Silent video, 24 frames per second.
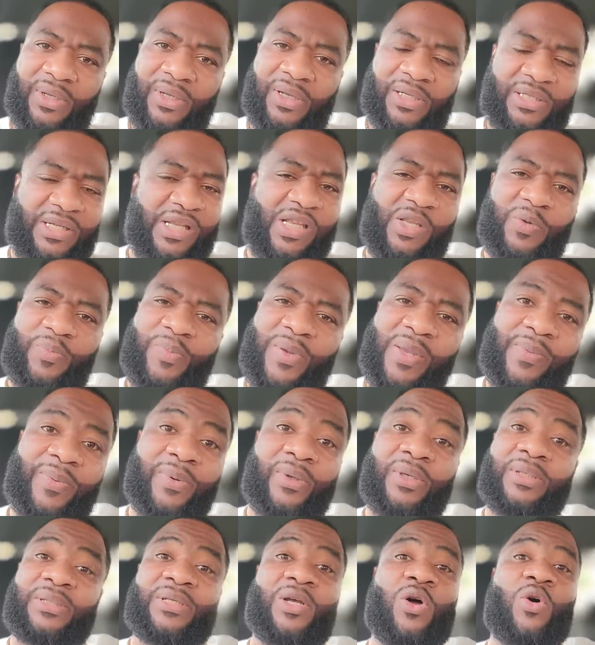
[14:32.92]
Cause these
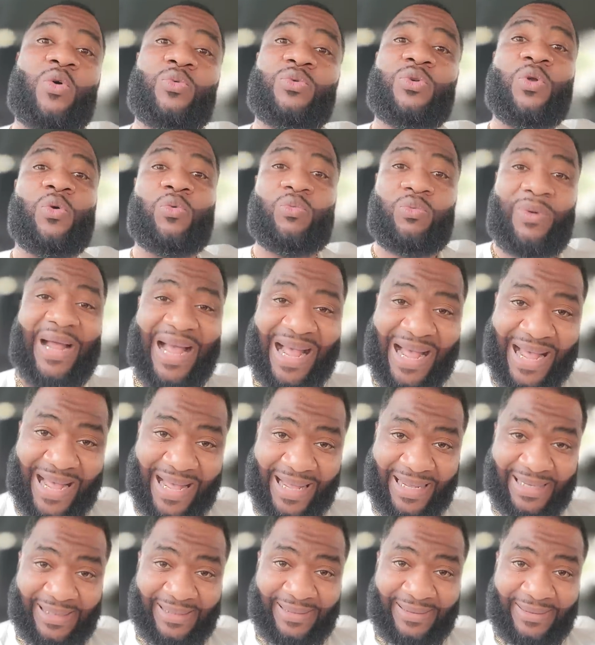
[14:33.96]
people is on the
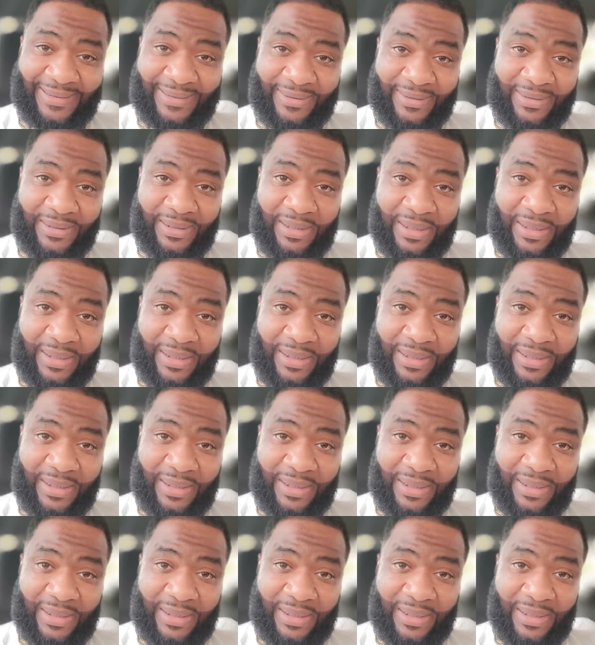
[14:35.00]
rise